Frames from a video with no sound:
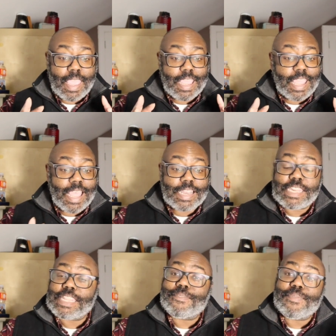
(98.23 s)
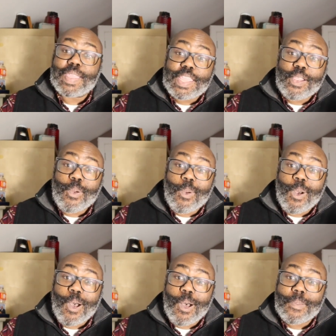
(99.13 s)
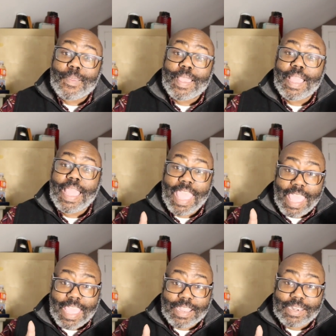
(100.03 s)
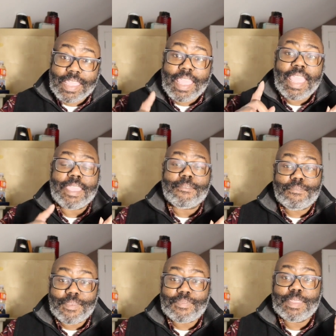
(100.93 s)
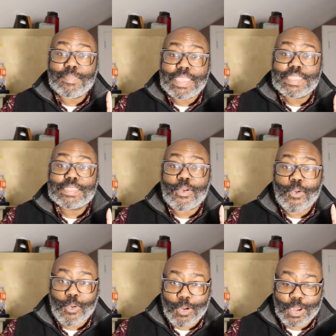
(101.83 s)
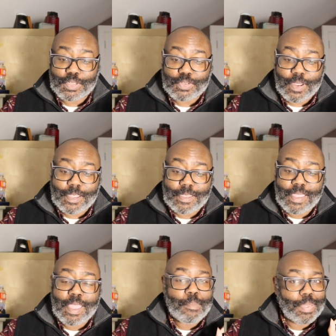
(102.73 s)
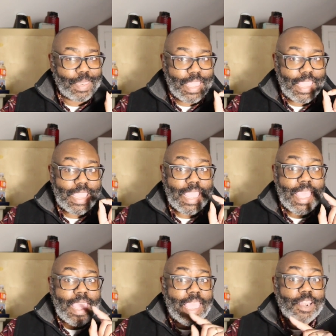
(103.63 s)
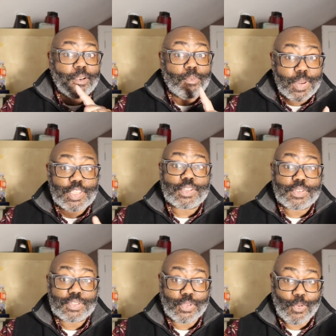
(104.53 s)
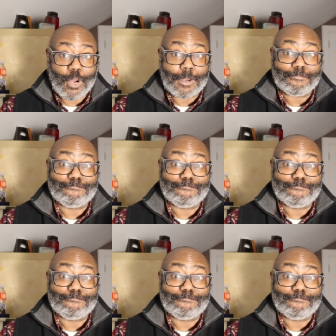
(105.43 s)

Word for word: an L E D video wall, and a fifty-piece orchestra playing an original score.